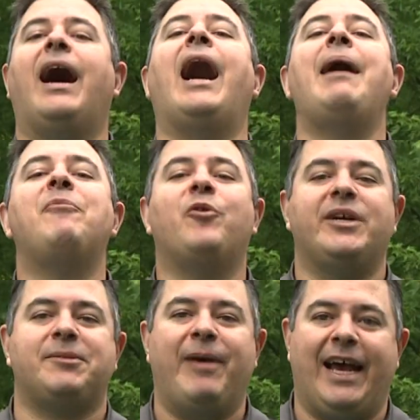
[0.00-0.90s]
I'm
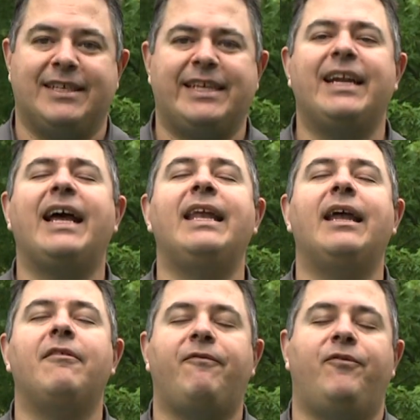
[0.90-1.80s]
Chris Mask and I
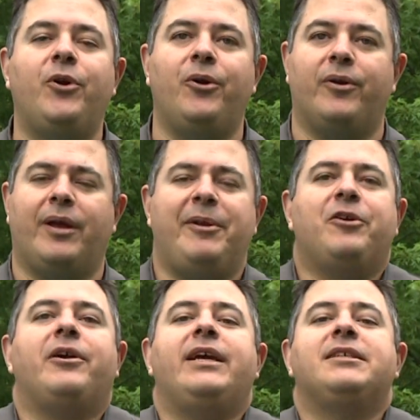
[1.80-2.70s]
love food. I mean,
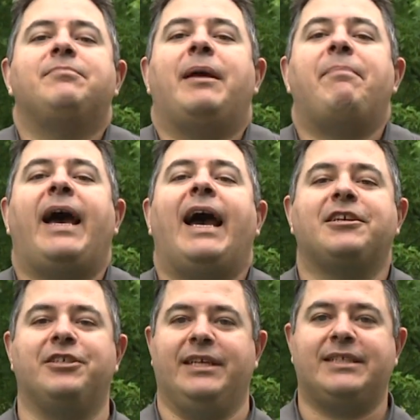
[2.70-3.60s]
cooking's my
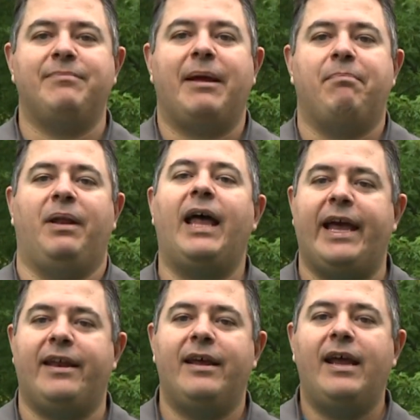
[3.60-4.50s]
passion, it's in my
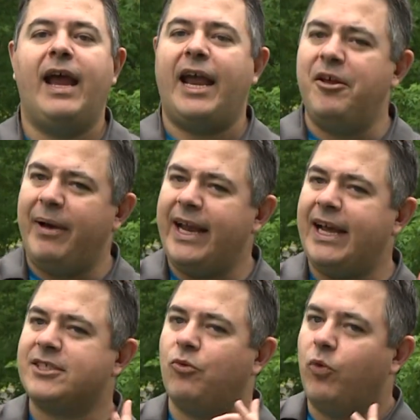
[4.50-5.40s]
blood. And you might
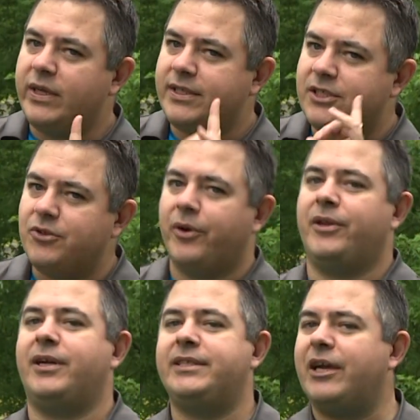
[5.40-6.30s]
ask, what does
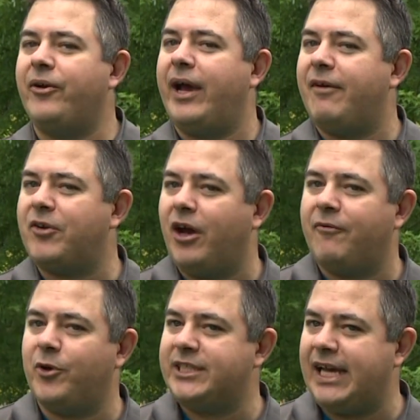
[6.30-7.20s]
Northern Ontario have to
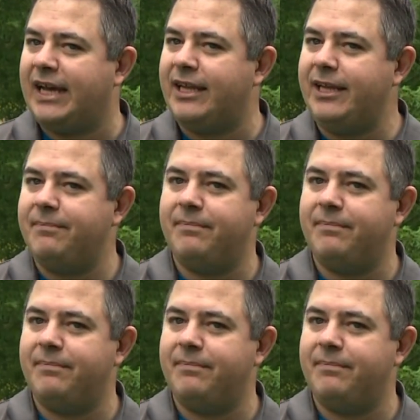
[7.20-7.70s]
offer exactly?